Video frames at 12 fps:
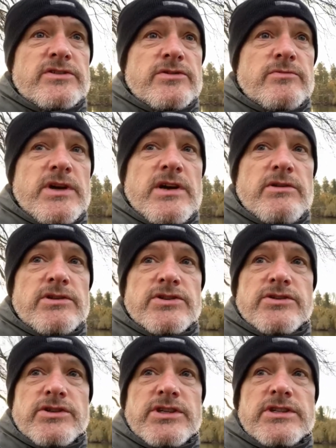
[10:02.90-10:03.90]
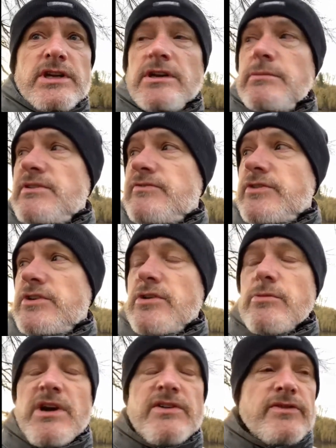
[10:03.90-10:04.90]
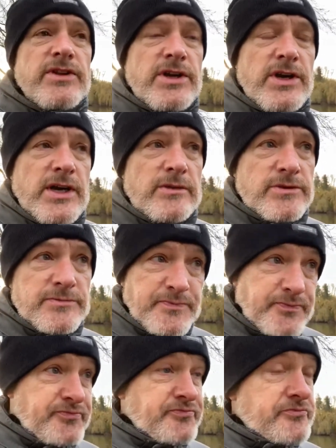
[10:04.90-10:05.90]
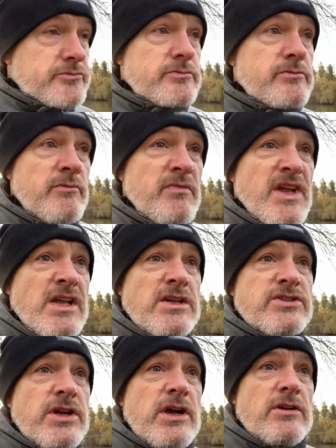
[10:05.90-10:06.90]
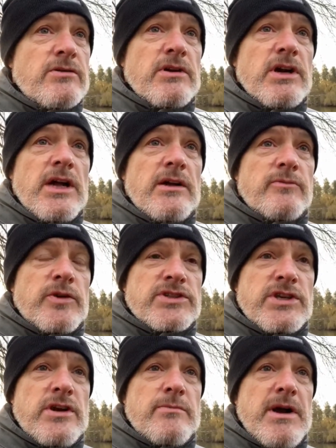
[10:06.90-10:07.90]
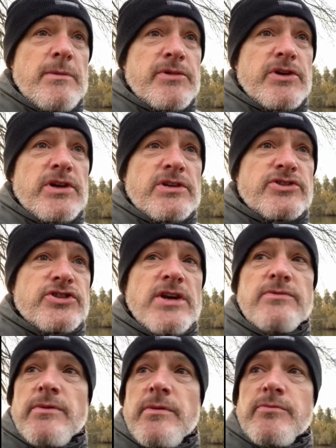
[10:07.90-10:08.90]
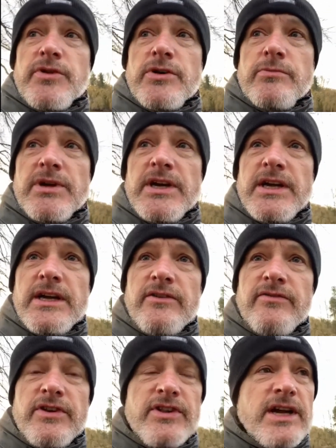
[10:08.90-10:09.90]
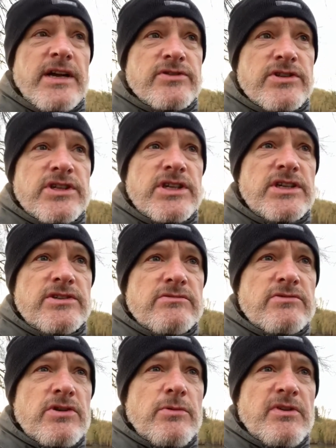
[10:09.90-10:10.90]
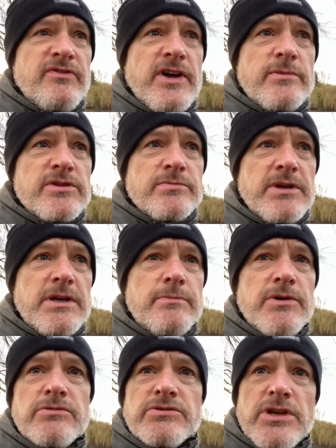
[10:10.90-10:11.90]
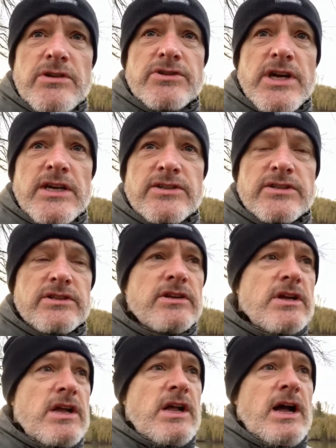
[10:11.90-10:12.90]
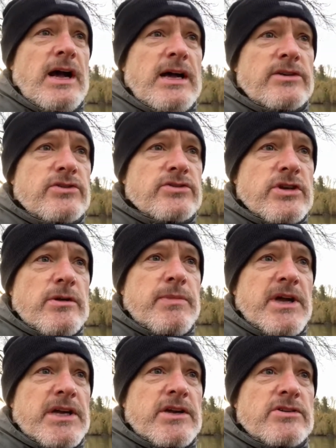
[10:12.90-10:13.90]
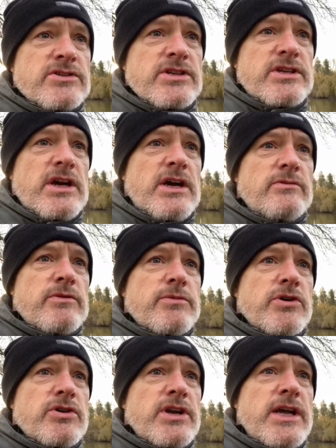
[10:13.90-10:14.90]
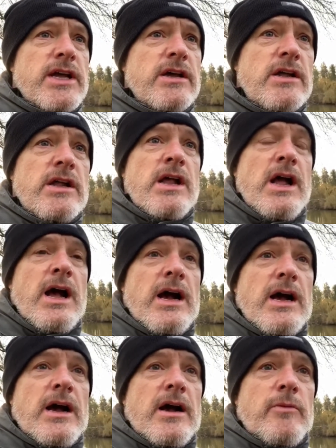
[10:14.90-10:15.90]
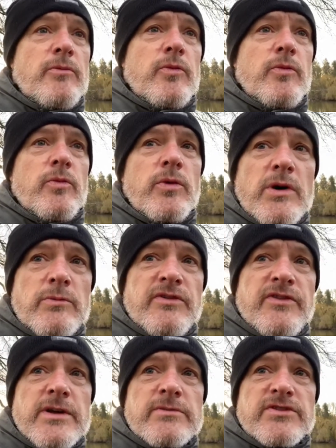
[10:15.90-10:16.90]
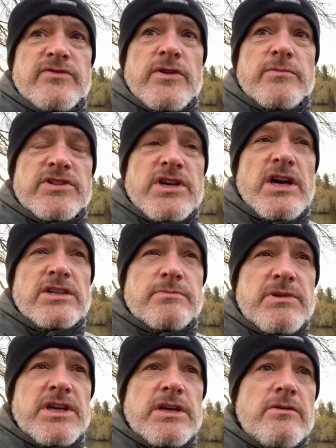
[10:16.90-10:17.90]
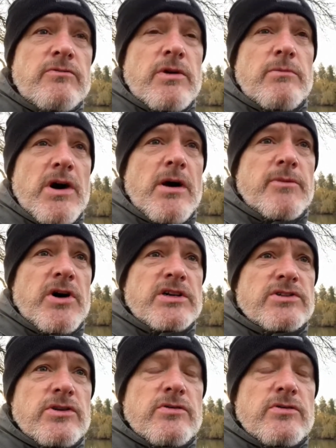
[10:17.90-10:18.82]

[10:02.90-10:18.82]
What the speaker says: somewhere on street a little bit further away from the ground. So, what do you know about Burton-on-Trent? We've been brewing beer here for 1,000 years. A couple of famous people, Joe Jackson and also Paddy Considine, were born here. What we're famous for besides beer? Well, Marmite's